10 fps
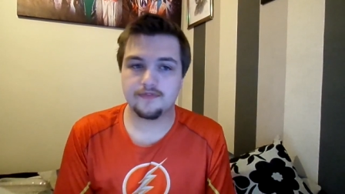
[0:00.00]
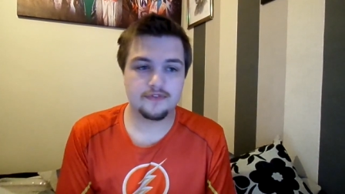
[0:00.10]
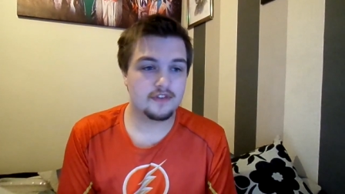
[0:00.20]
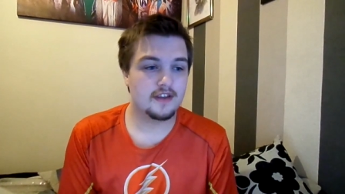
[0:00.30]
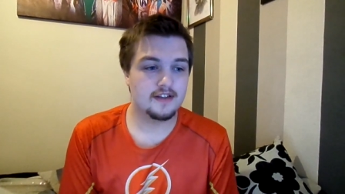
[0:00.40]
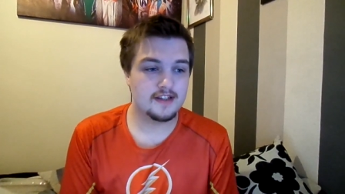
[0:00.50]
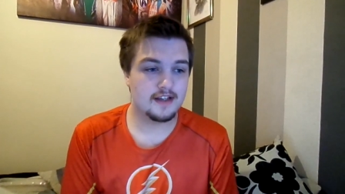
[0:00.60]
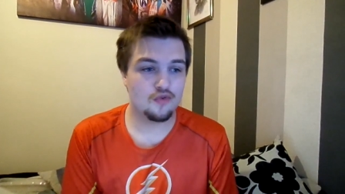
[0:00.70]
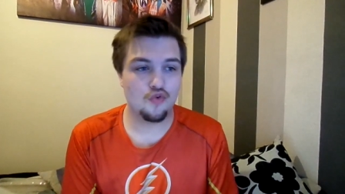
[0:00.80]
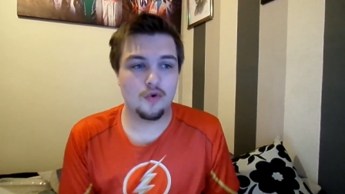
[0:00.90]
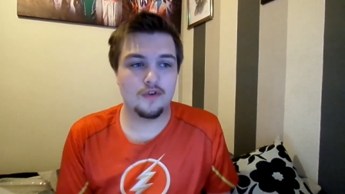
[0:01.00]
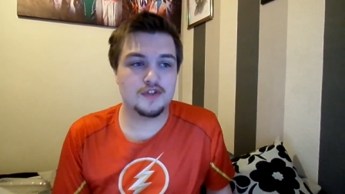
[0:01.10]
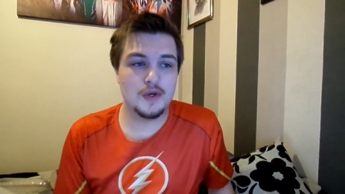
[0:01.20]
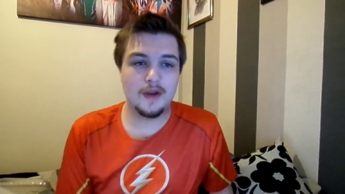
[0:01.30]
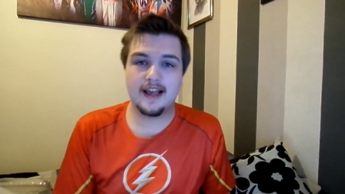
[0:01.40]
it's like the rule
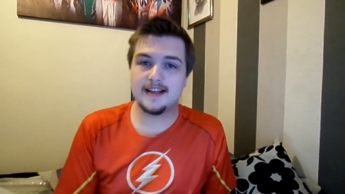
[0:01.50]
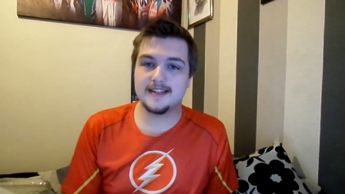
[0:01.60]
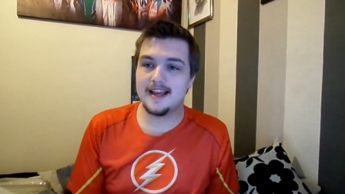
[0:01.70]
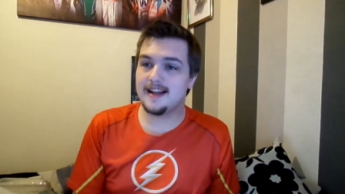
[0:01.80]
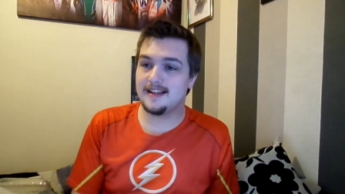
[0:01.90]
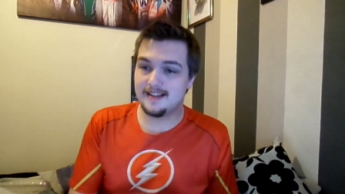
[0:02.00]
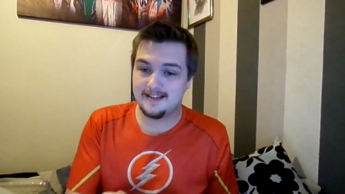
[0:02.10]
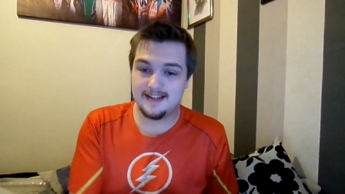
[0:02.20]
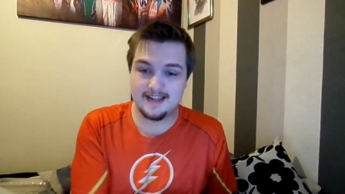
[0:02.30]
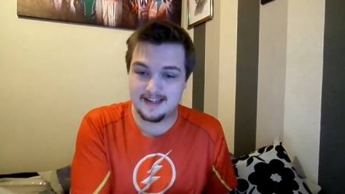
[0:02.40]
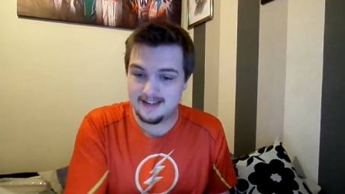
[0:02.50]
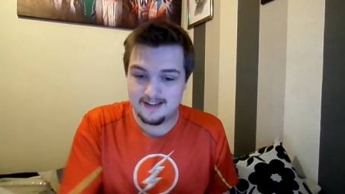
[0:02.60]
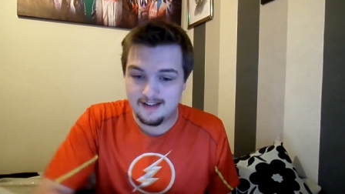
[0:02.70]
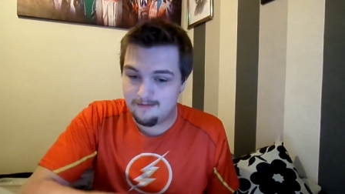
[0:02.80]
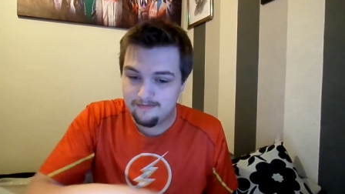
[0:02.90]
too. Like I said, it's the
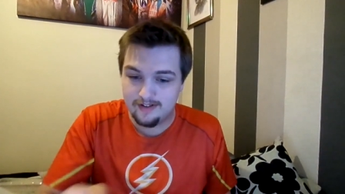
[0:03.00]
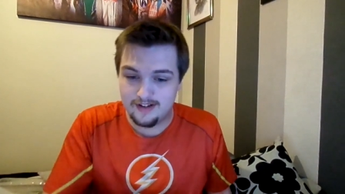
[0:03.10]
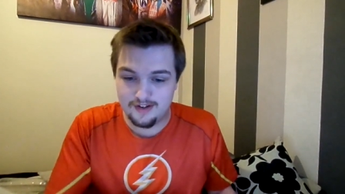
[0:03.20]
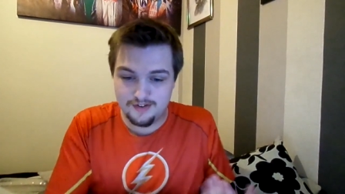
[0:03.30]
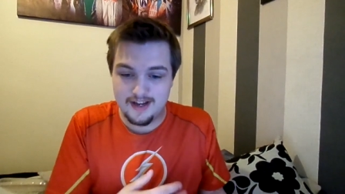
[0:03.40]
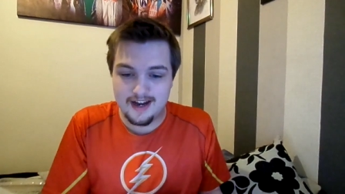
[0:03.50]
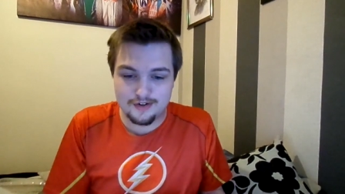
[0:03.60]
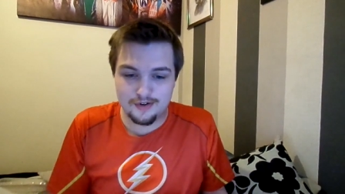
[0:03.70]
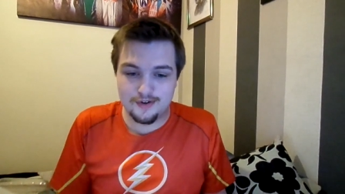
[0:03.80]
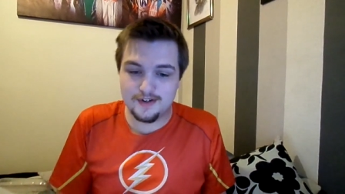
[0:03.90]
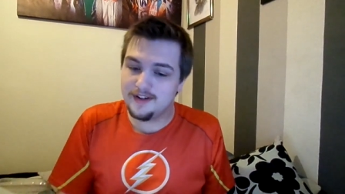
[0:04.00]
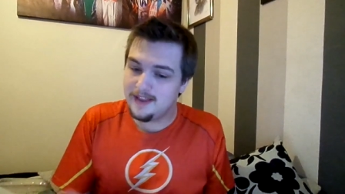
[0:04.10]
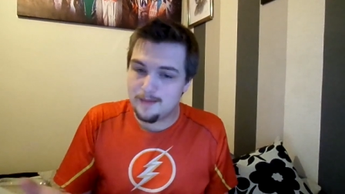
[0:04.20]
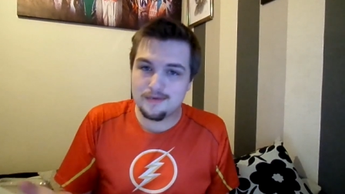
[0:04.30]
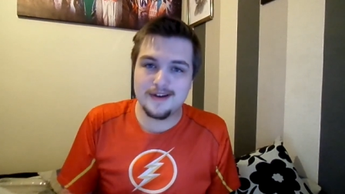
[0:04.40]
Dark Lord and
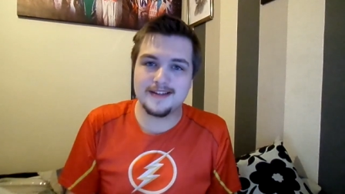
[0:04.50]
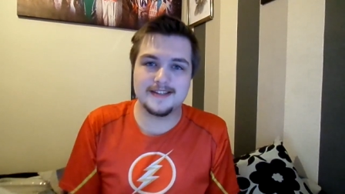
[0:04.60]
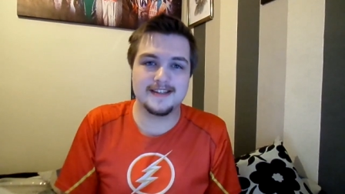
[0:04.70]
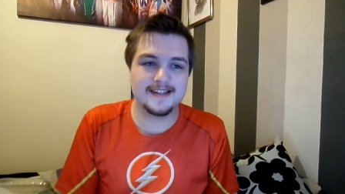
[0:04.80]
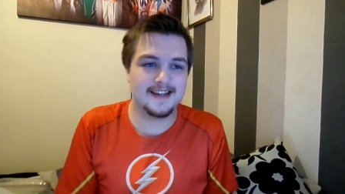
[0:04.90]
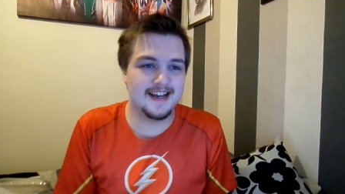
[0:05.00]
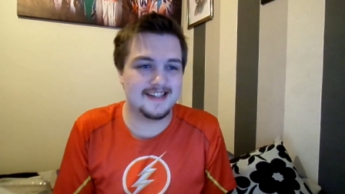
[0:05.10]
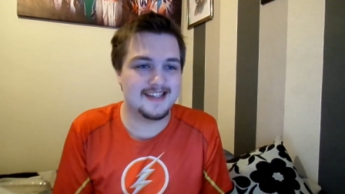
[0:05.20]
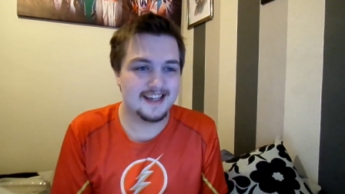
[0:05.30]
The Apprentice, isn't it?